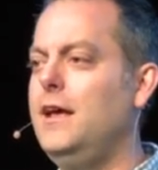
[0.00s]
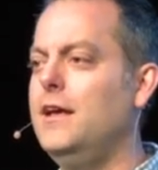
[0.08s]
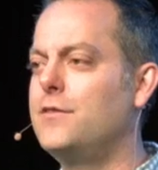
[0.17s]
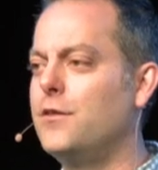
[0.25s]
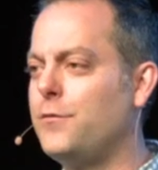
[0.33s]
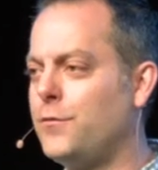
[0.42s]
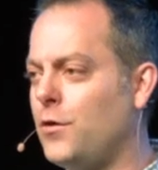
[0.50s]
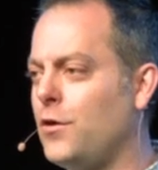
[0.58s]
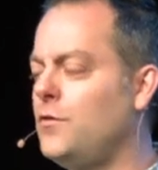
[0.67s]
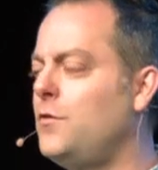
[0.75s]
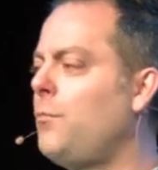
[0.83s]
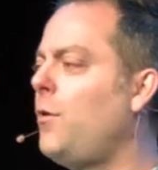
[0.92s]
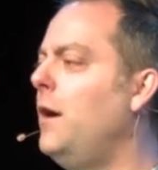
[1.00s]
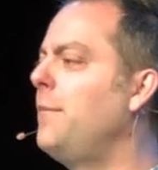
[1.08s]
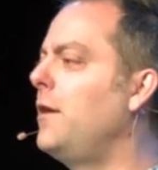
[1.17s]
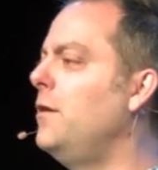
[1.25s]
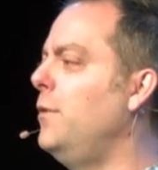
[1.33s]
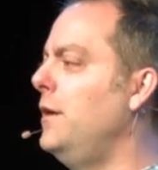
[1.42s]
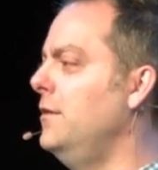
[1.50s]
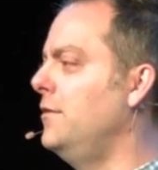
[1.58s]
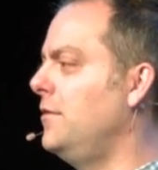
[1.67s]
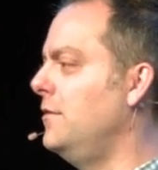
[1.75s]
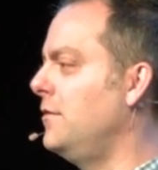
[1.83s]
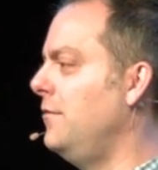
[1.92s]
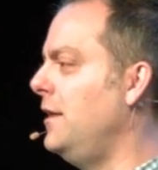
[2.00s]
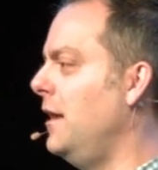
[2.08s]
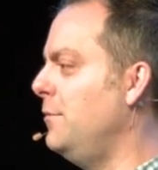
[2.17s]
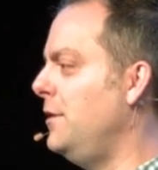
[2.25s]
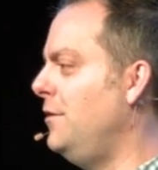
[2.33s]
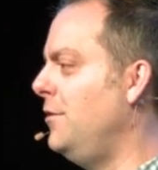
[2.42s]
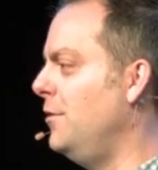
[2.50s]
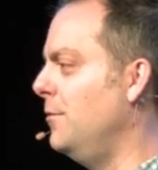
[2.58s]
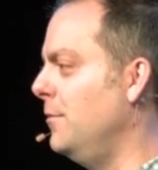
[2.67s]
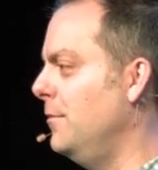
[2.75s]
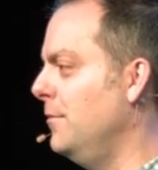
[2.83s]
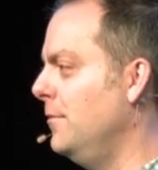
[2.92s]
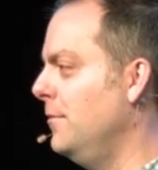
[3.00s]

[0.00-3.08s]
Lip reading: as the first primary witnesses of the empty tomb.